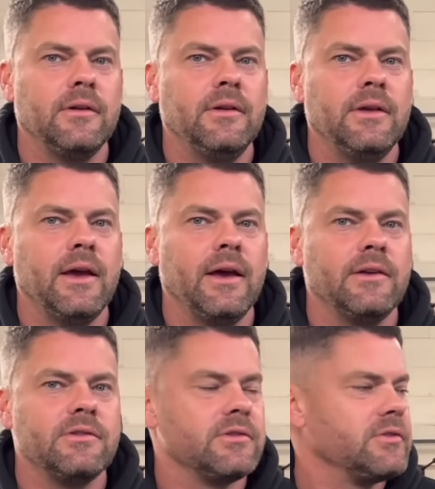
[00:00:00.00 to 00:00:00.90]
Yeah,
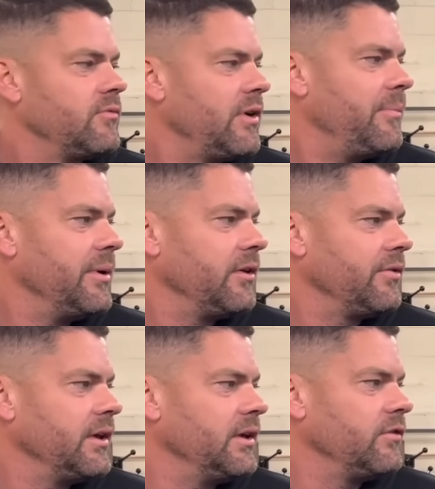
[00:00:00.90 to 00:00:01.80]
it's just the rapid. I
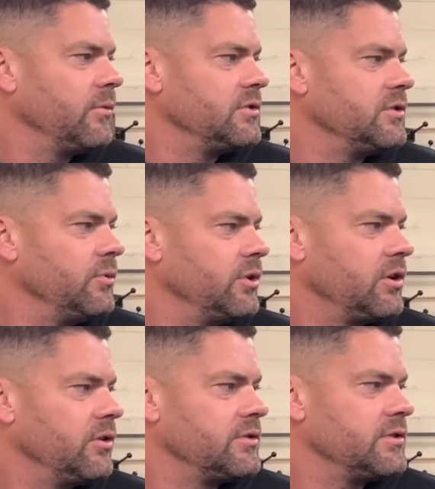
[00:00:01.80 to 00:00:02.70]
think it's something to do with the
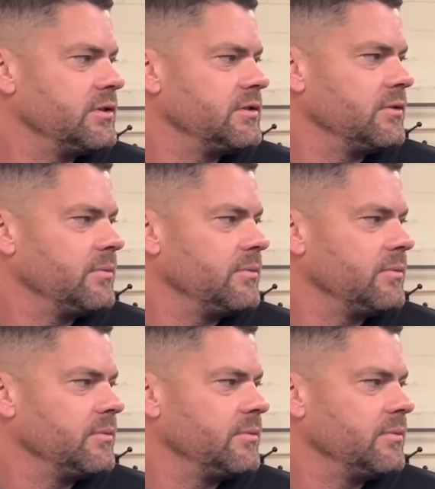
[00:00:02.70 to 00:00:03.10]
clutch system.